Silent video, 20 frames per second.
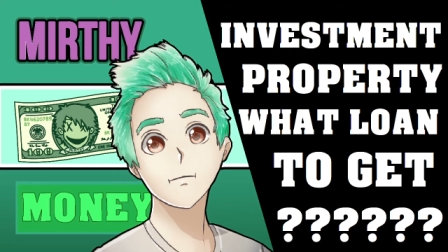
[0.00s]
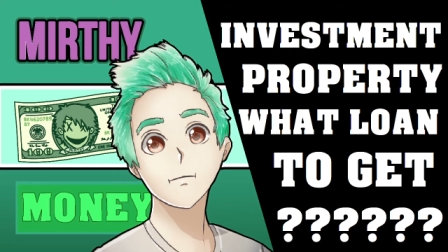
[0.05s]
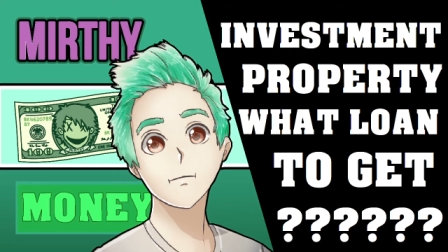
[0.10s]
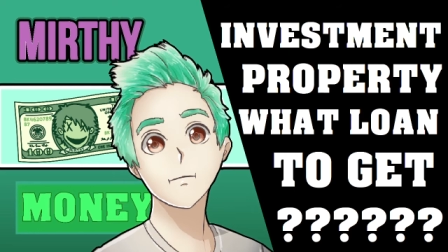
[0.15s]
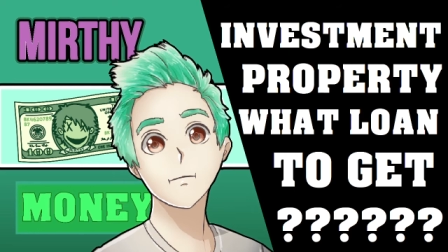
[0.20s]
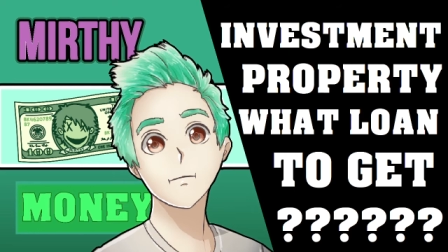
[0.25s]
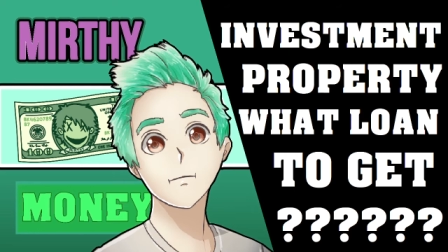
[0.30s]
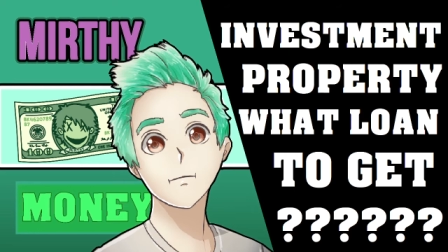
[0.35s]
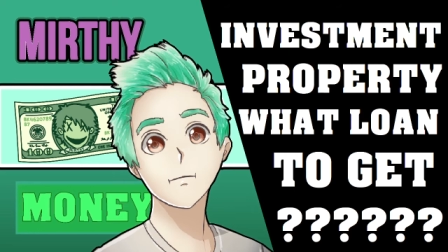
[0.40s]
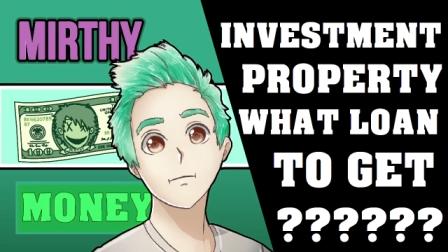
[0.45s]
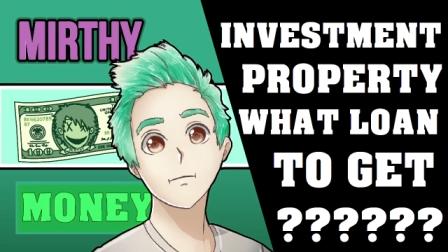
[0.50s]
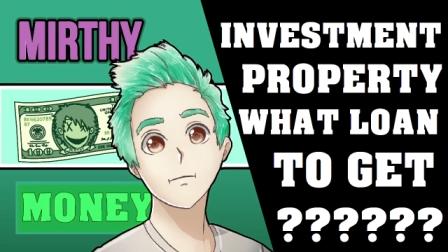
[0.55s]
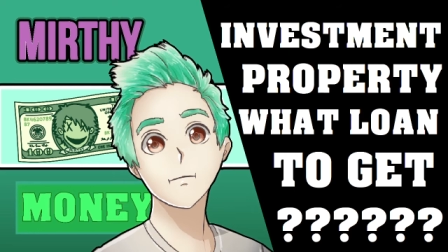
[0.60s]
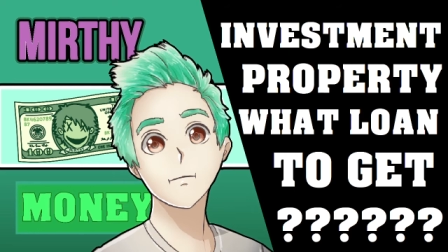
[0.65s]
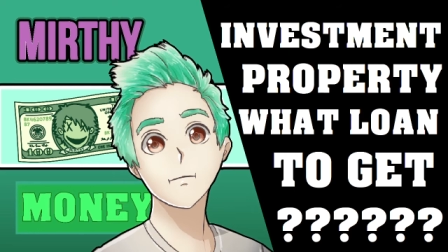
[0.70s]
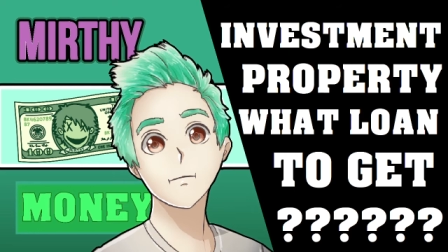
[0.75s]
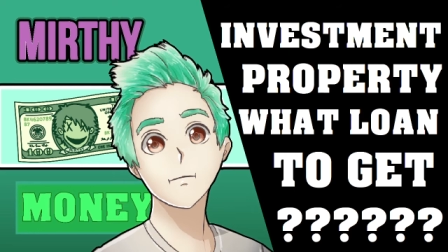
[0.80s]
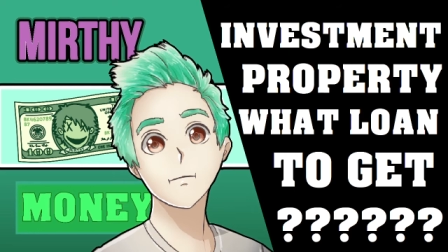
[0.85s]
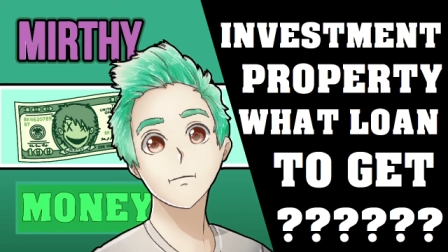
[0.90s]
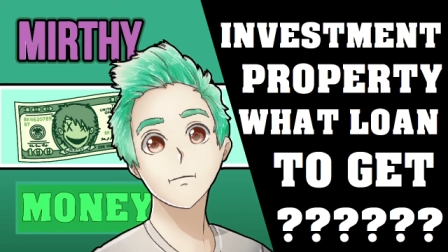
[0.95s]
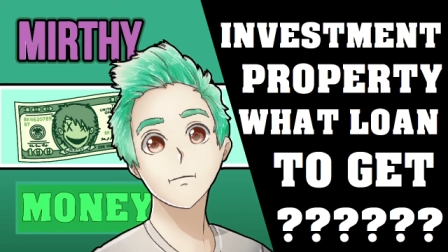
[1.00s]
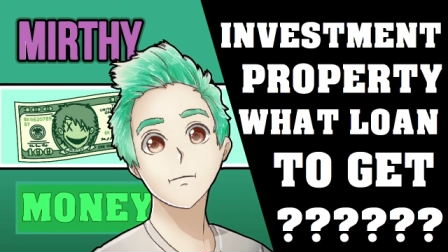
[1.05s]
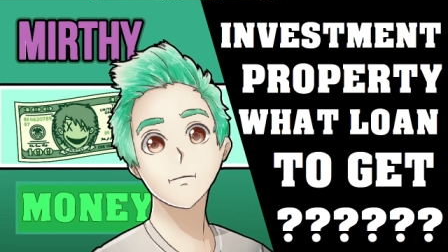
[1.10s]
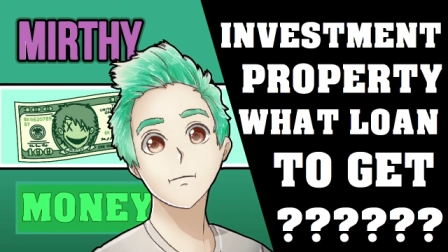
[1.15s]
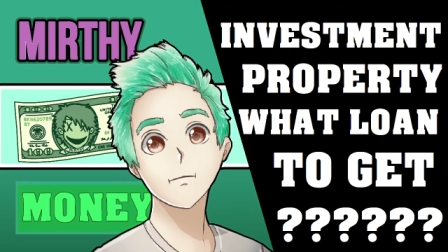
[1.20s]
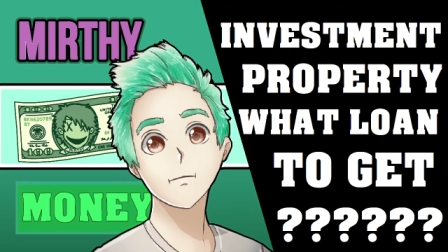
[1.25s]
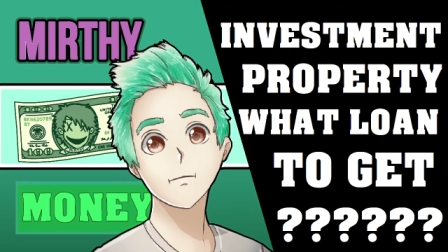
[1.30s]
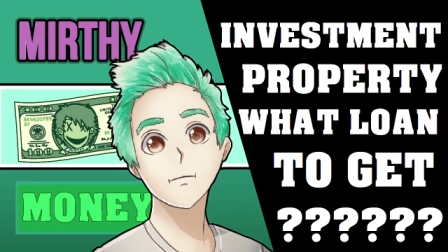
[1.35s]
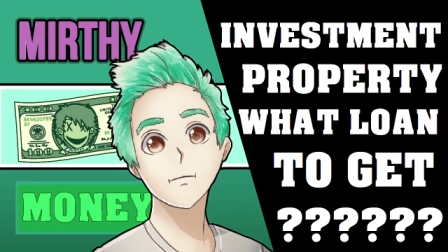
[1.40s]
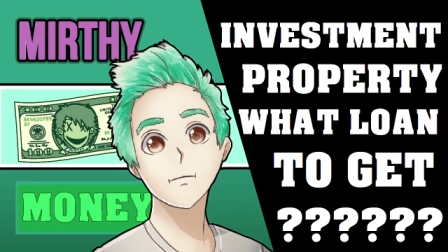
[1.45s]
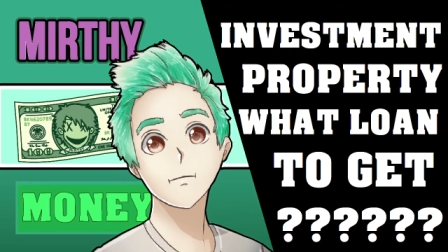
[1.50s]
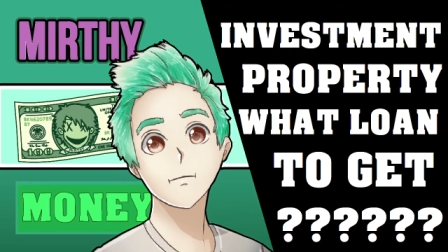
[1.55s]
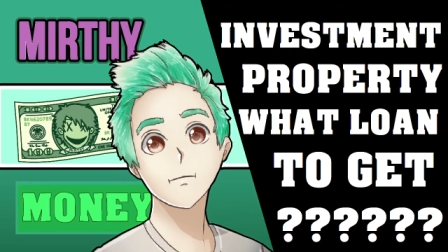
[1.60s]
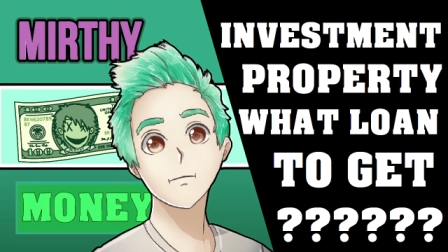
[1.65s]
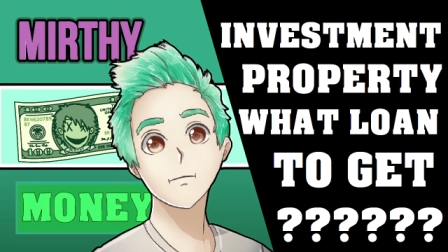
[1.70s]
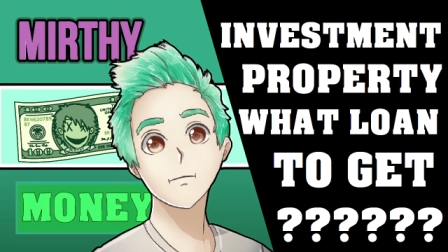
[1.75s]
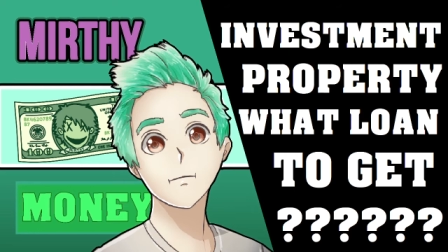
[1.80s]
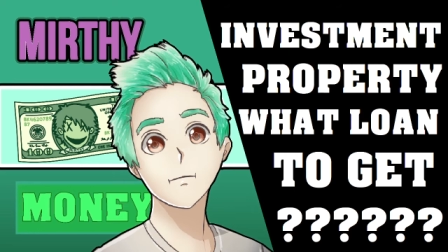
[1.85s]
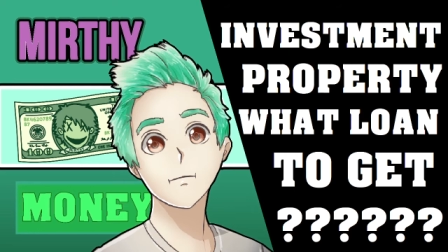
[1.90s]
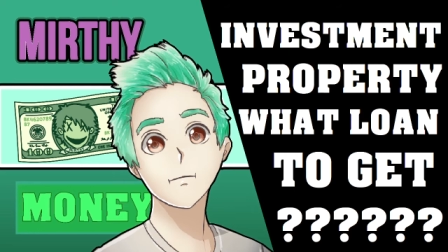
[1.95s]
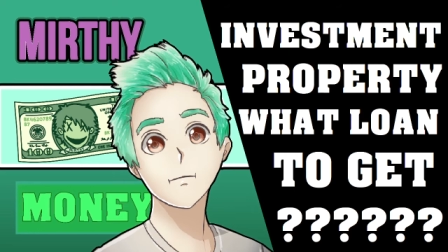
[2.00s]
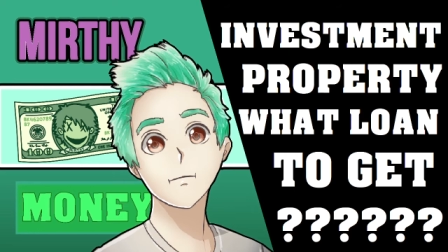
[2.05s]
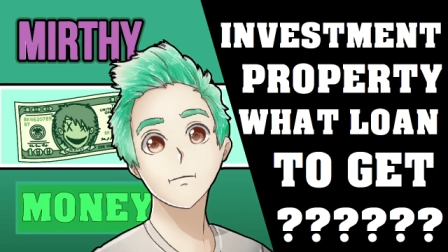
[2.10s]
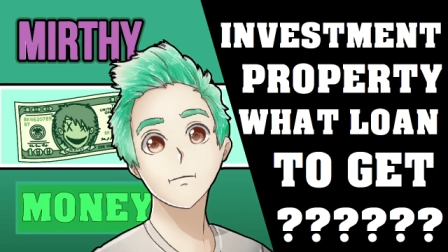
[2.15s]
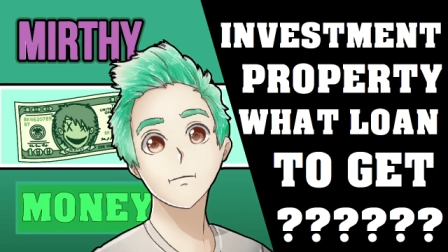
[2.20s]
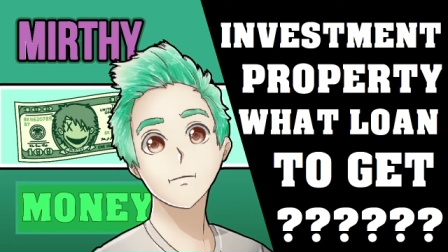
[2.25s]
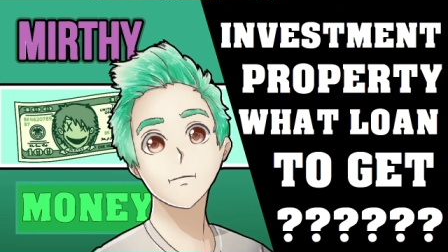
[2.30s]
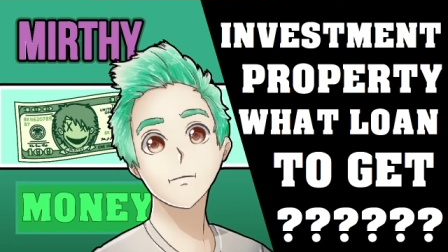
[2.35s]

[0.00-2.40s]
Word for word: the mortgage payments and